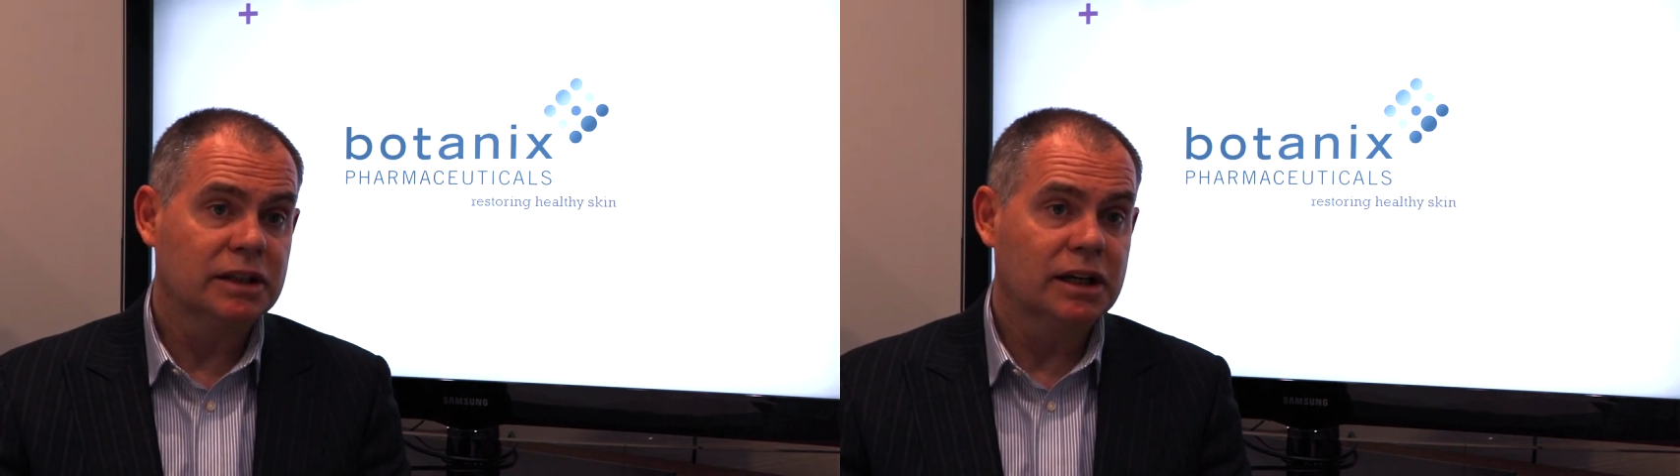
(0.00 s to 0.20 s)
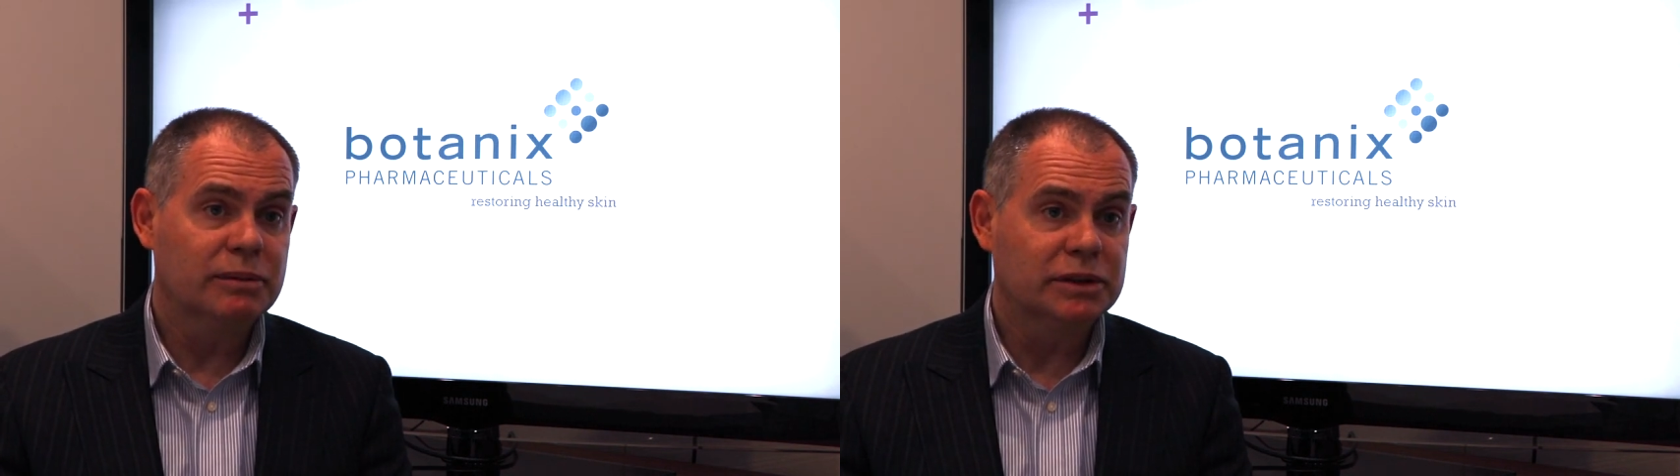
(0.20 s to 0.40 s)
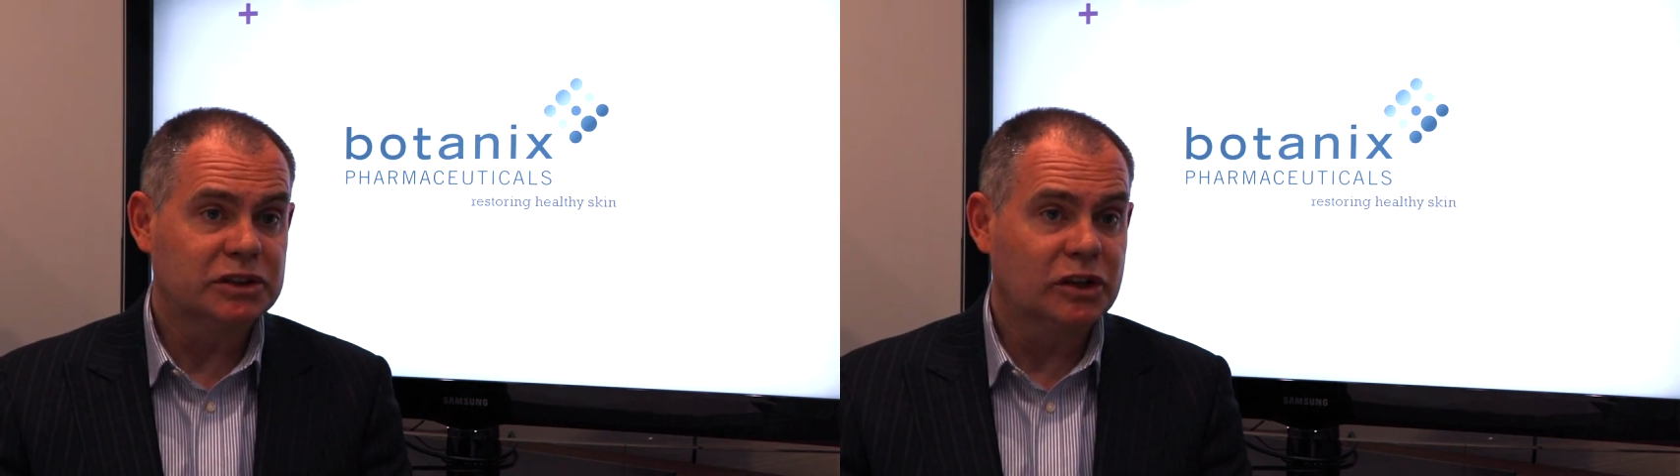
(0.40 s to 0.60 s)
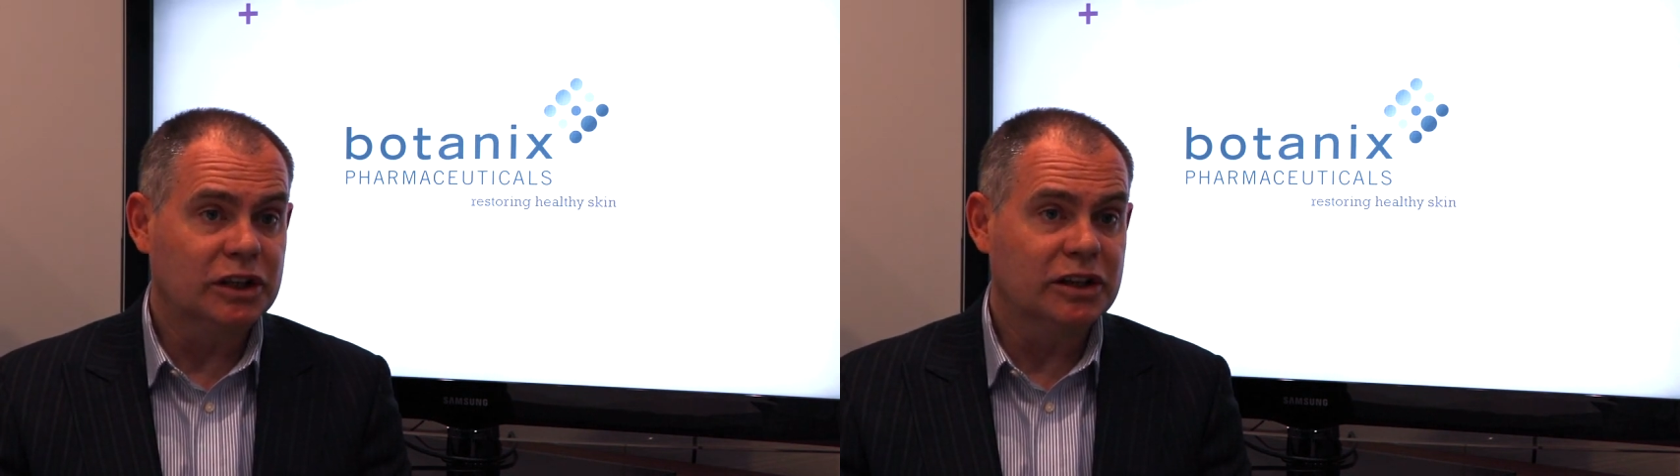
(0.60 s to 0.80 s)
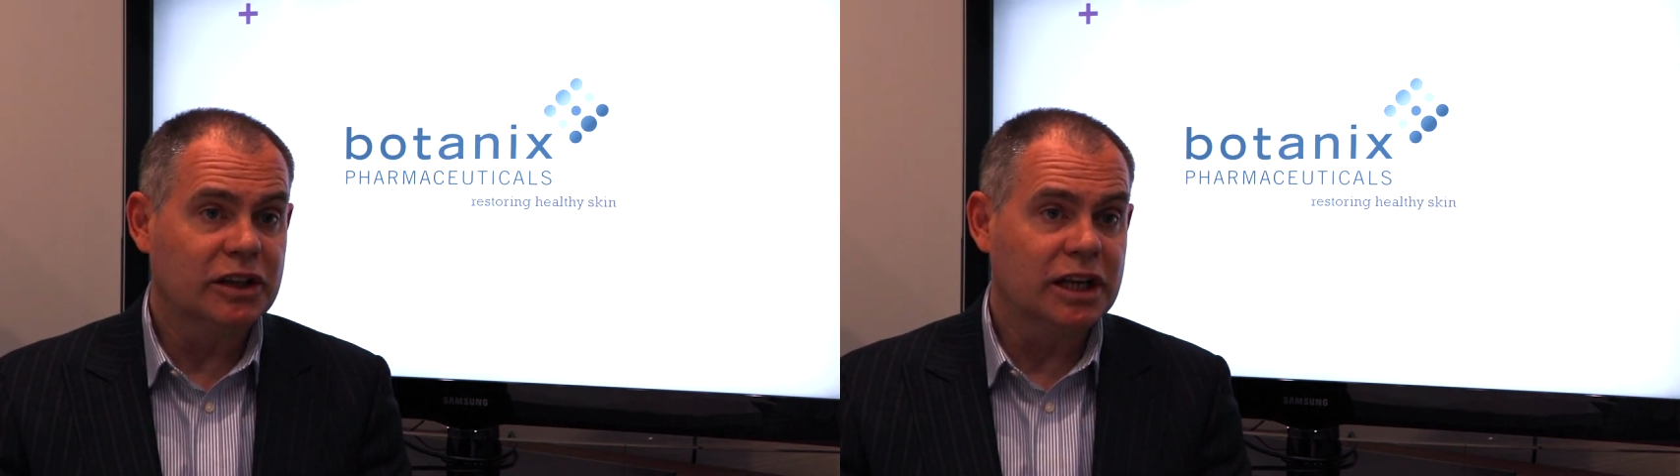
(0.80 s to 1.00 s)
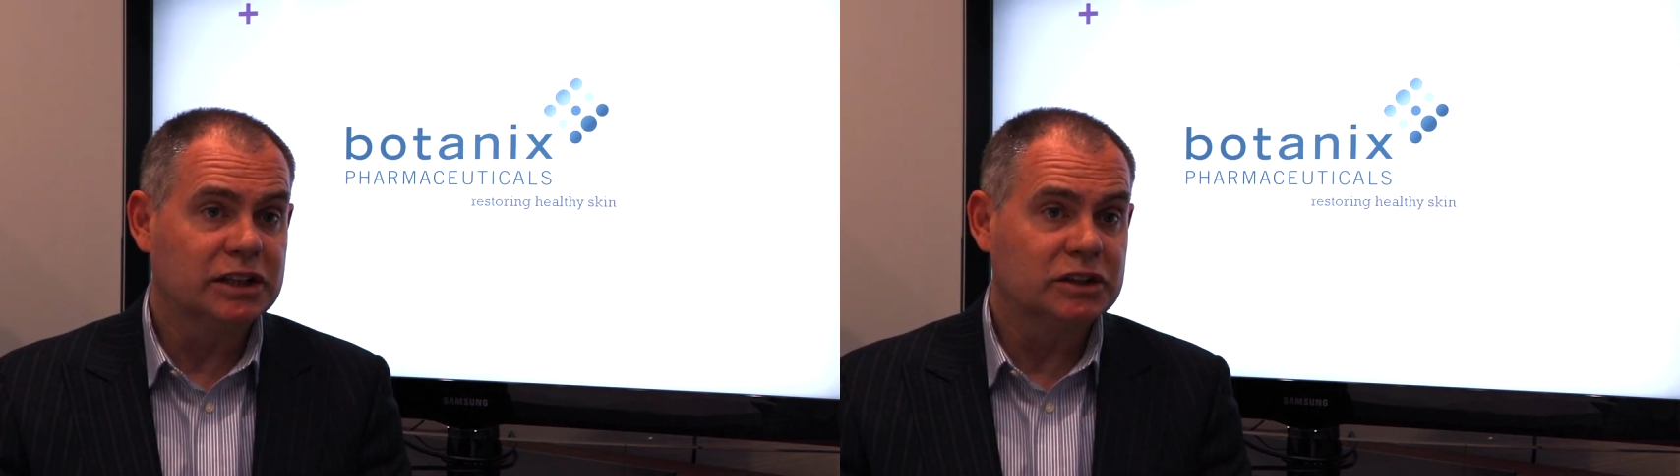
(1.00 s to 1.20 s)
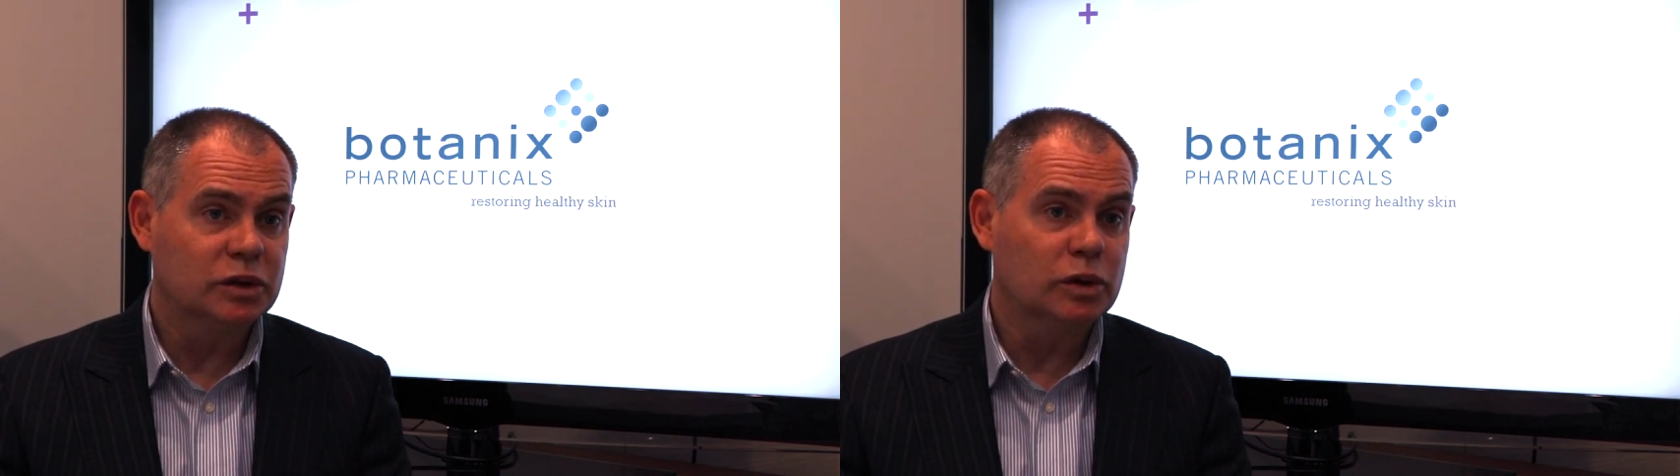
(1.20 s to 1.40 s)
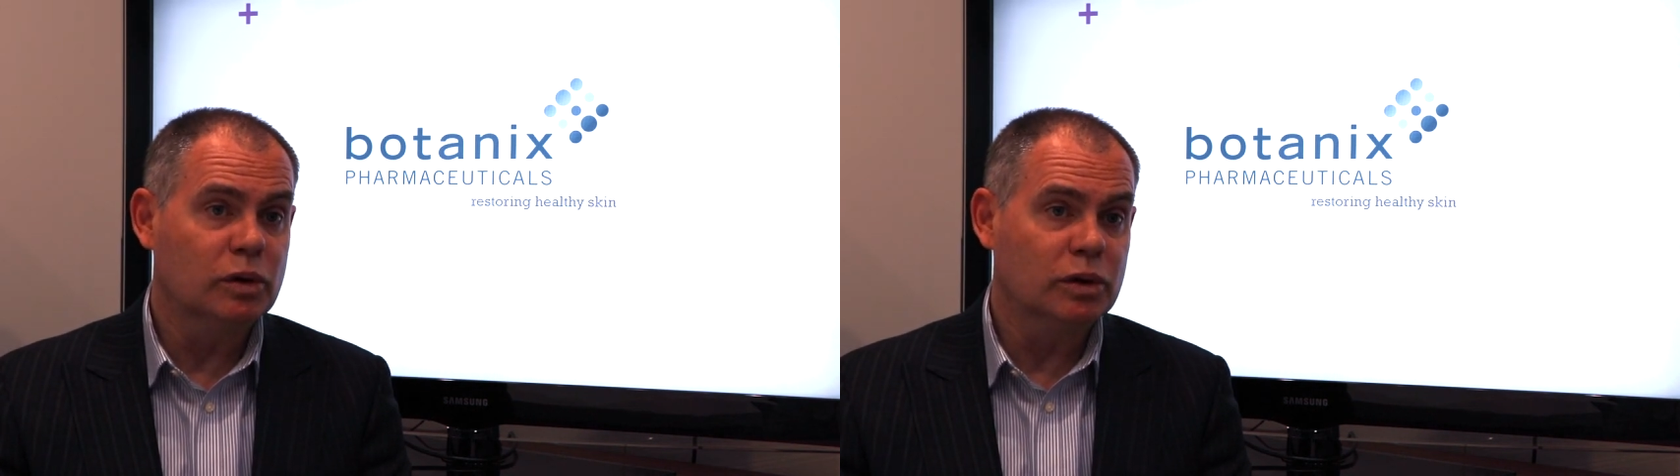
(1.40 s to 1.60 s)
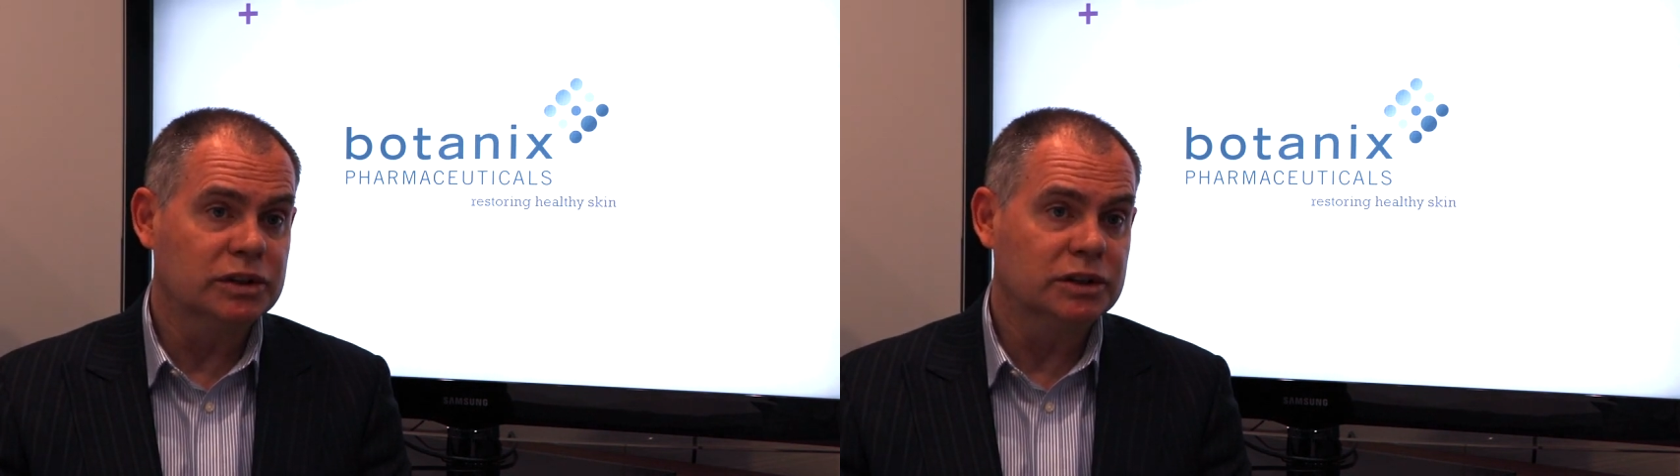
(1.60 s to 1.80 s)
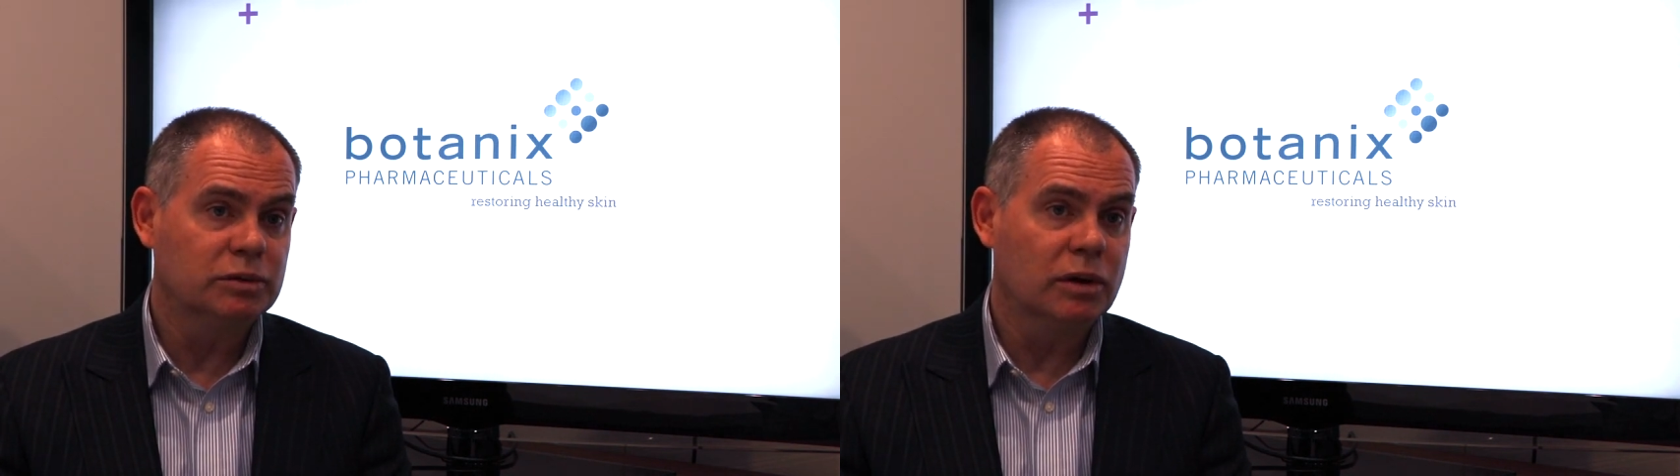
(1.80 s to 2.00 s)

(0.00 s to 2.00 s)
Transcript: but certainly the next 2 quarters as